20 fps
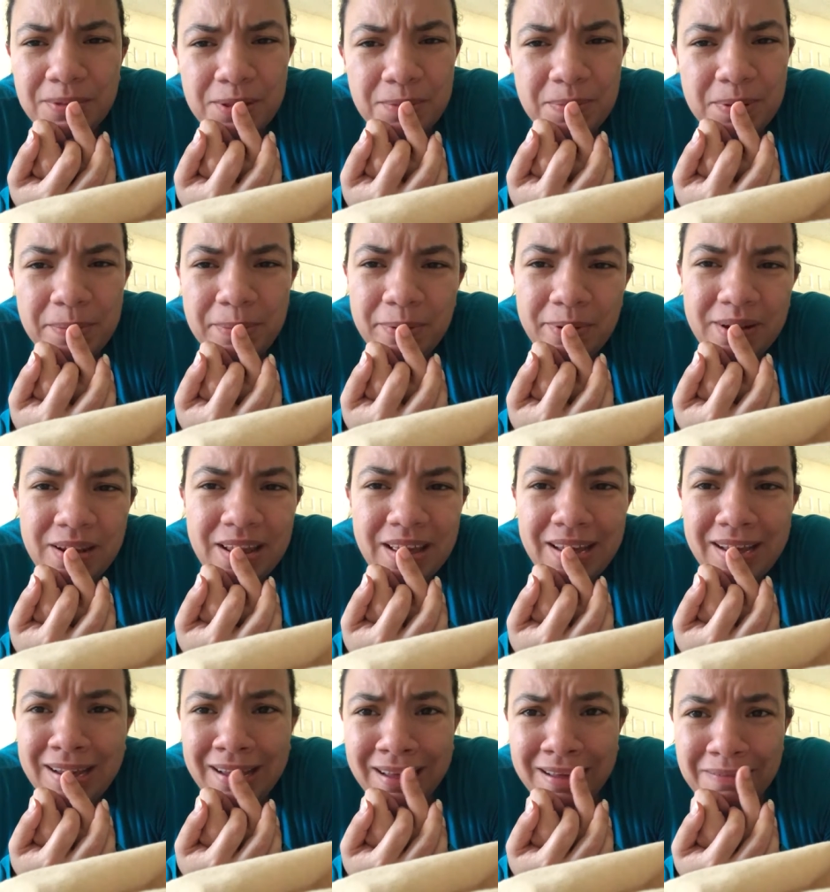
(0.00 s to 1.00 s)
some of the people
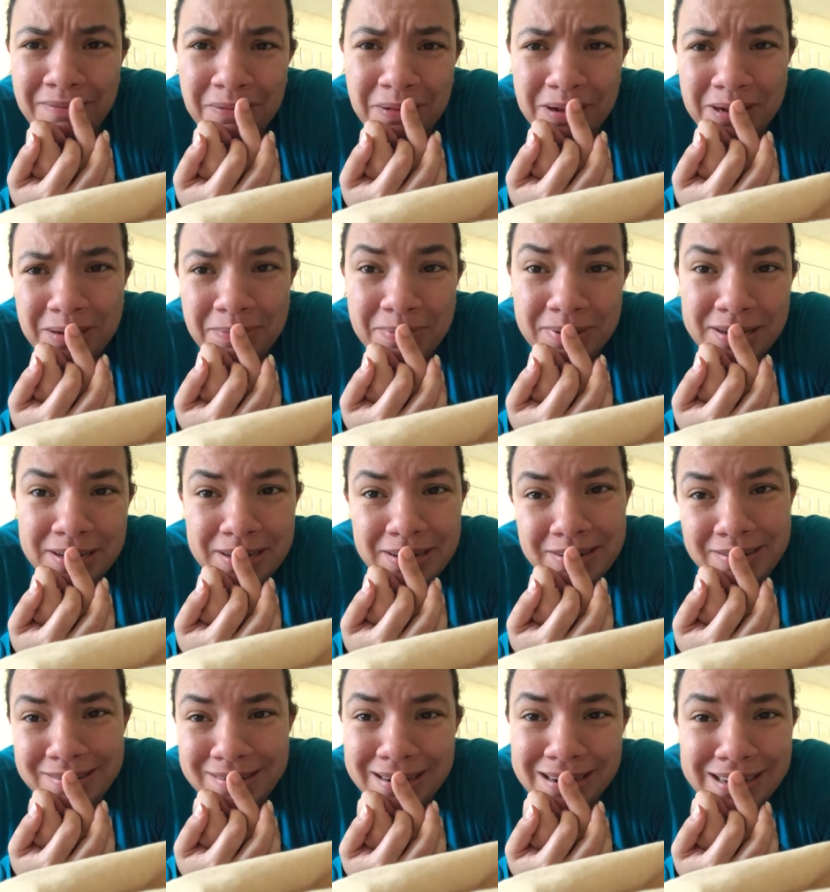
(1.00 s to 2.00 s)
are like, I've only
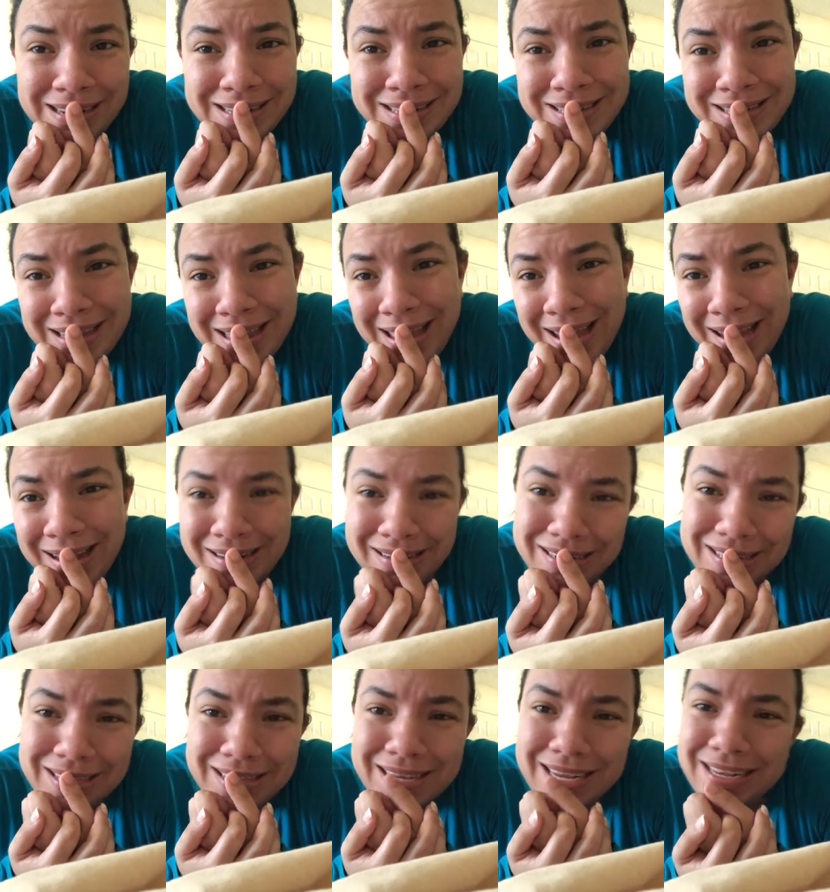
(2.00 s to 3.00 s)
been doing this
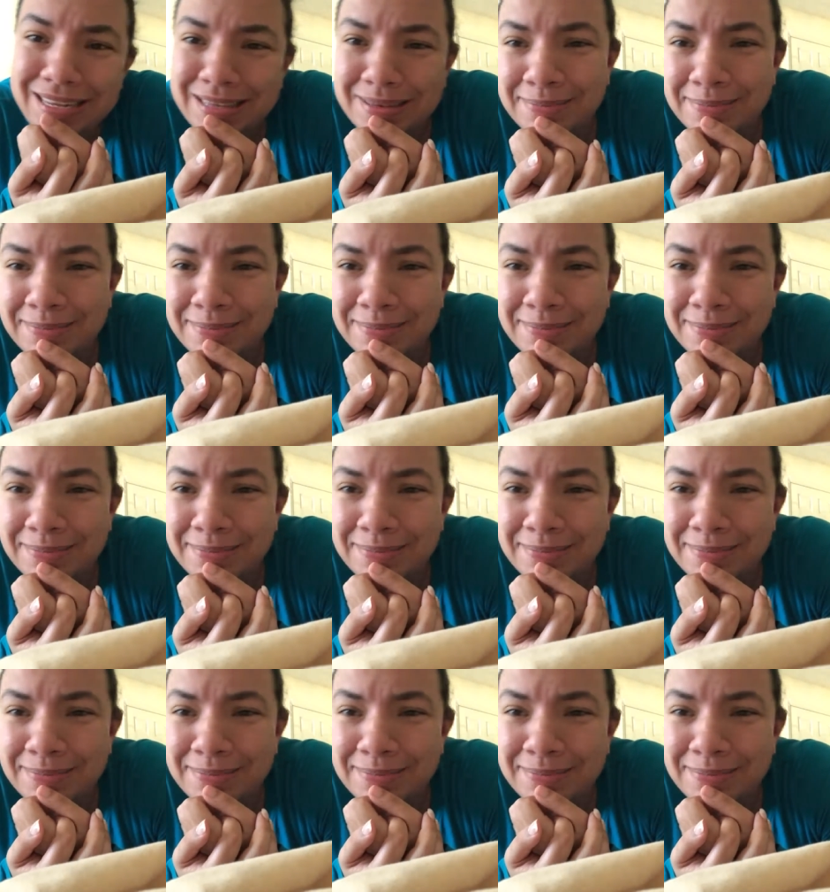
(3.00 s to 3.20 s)
like